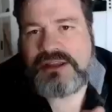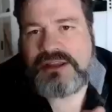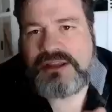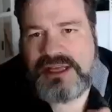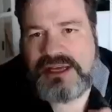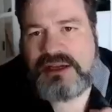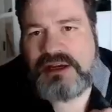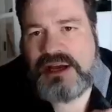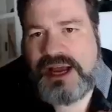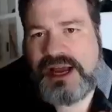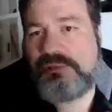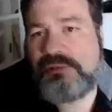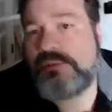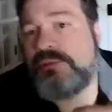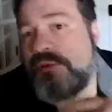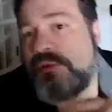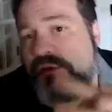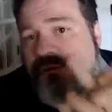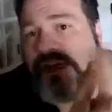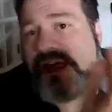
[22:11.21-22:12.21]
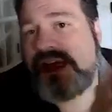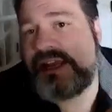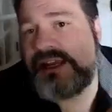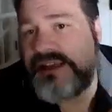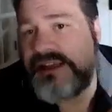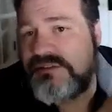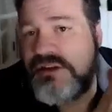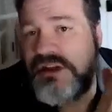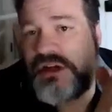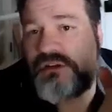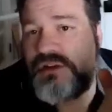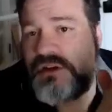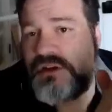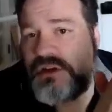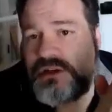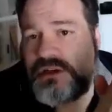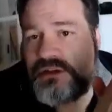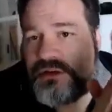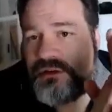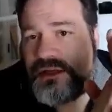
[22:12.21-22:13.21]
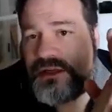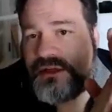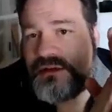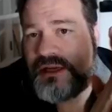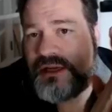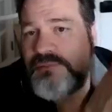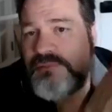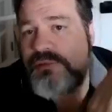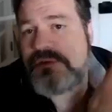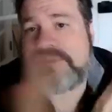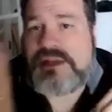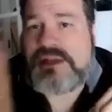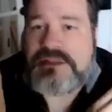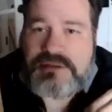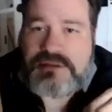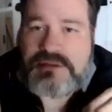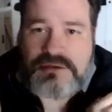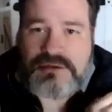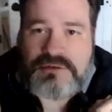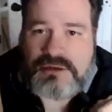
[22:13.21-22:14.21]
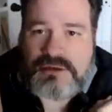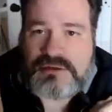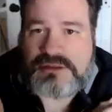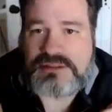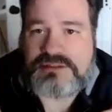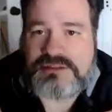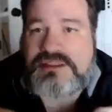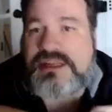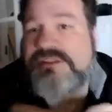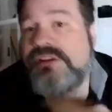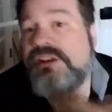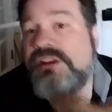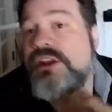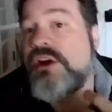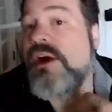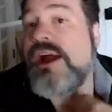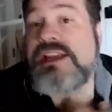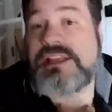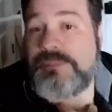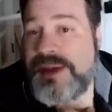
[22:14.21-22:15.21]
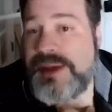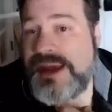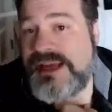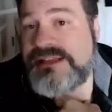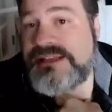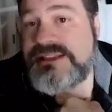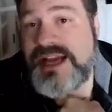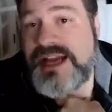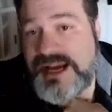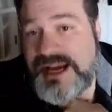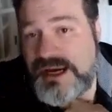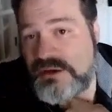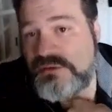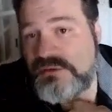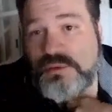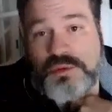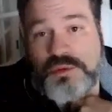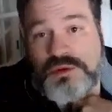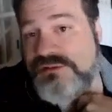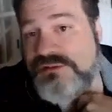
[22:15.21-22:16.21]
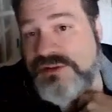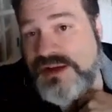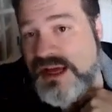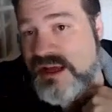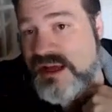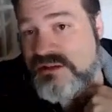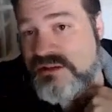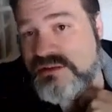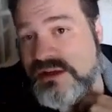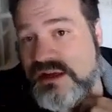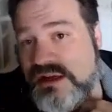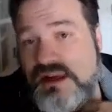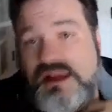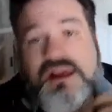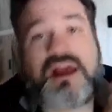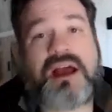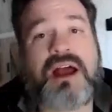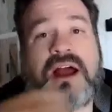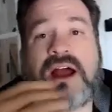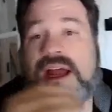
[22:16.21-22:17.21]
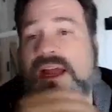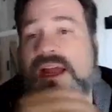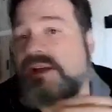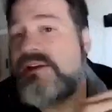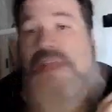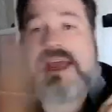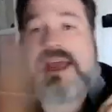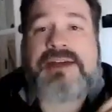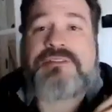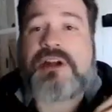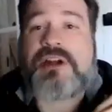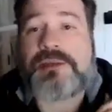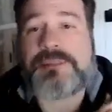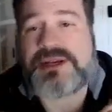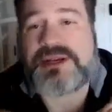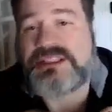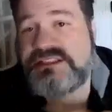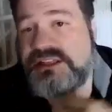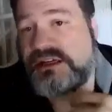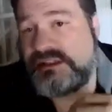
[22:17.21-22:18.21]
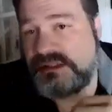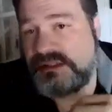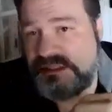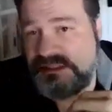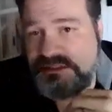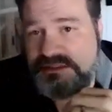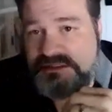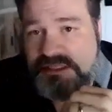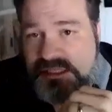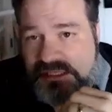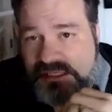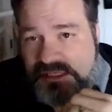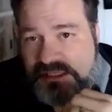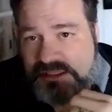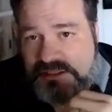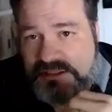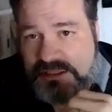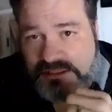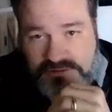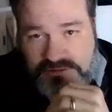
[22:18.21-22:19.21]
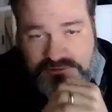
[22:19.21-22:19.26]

that I would move that, even though you can do it, I'd move that to your suck list. Even though I can paint a house really fast, I have it on my suck list because